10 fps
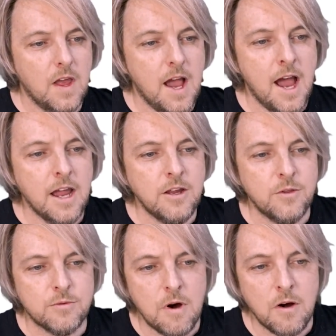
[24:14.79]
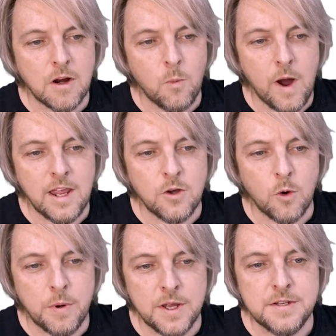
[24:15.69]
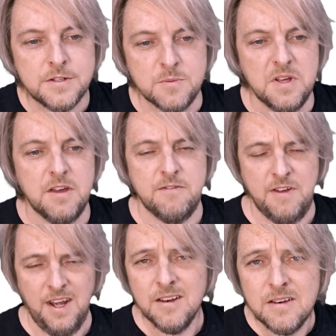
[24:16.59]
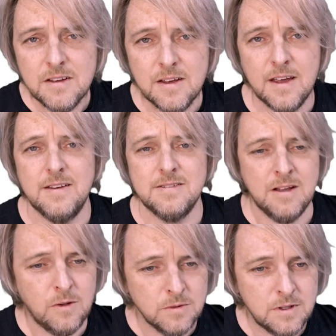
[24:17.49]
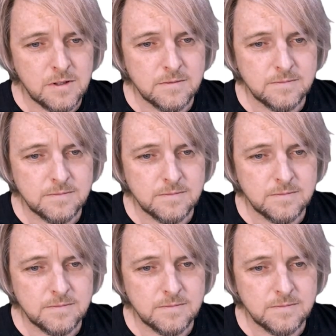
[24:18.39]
Are you throwing away your peace to be offended and insulted?